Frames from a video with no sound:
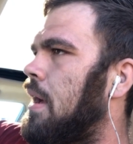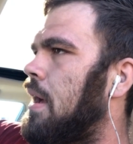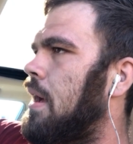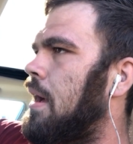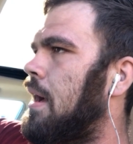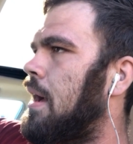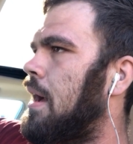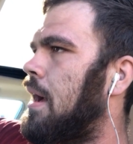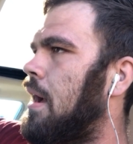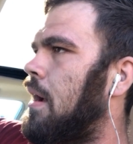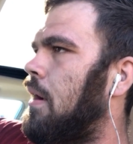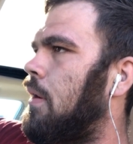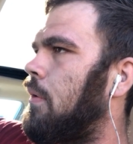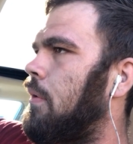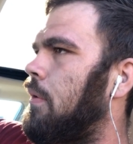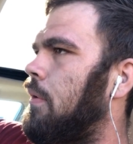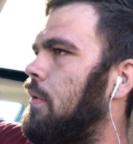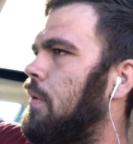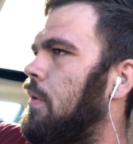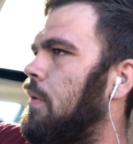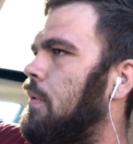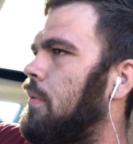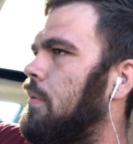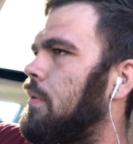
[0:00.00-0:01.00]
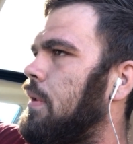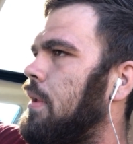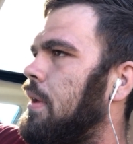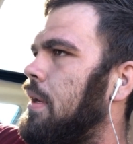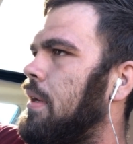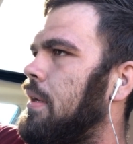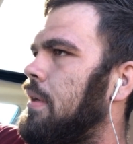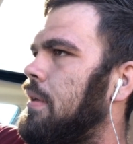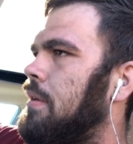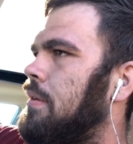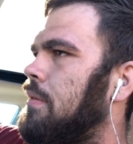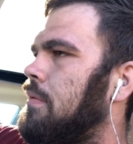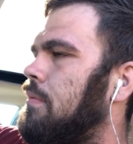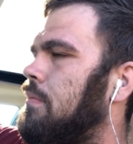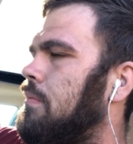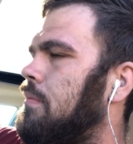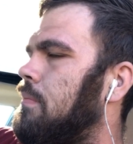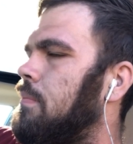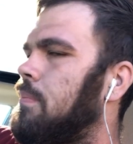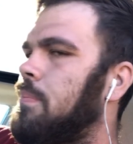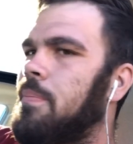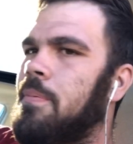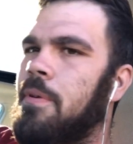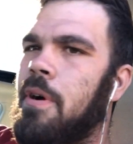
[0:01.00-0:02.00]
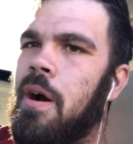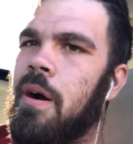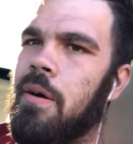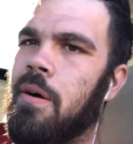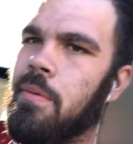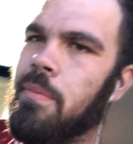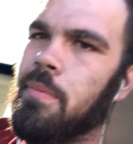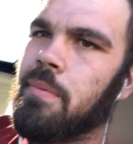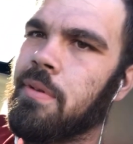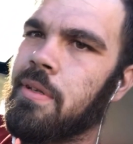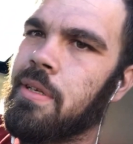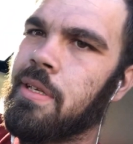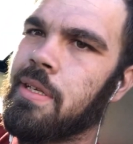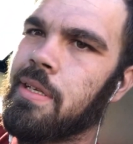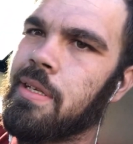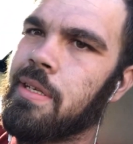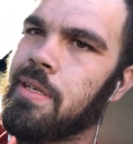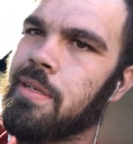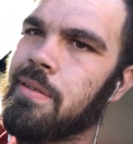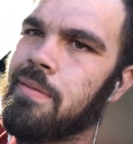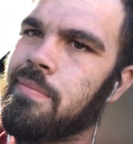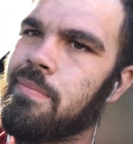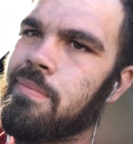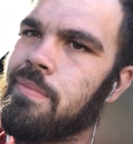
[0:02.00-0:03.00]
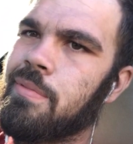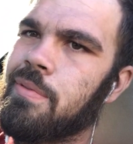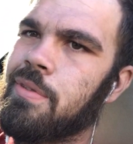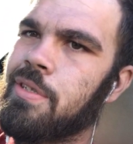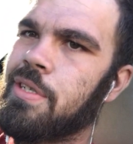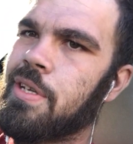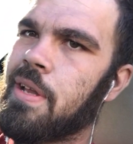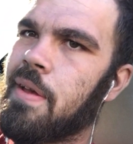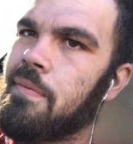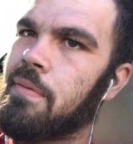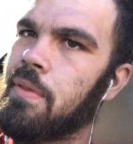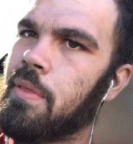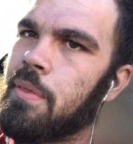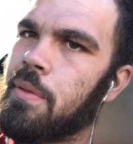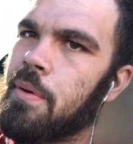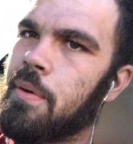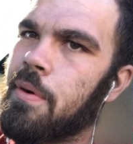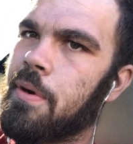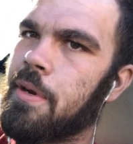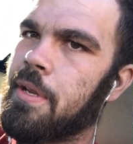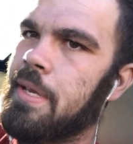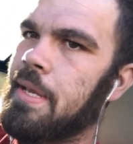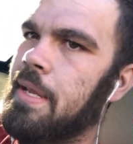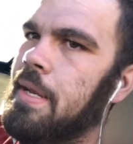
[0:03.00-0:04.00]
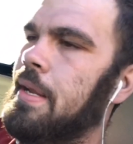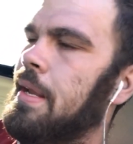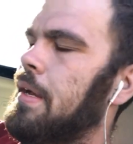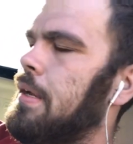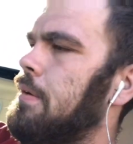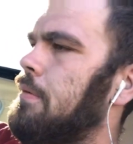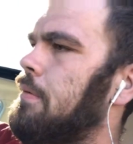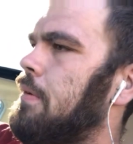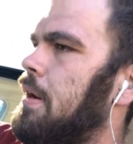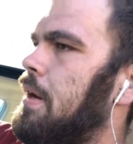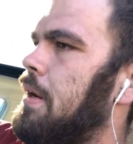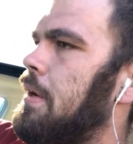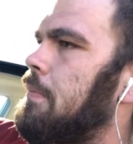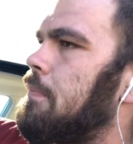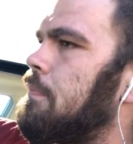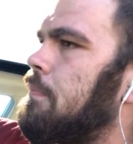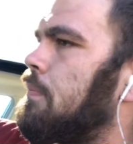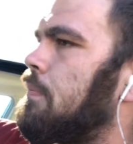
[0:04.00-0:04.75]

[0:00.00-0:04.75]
I don't know, probably 7:30 at night, right?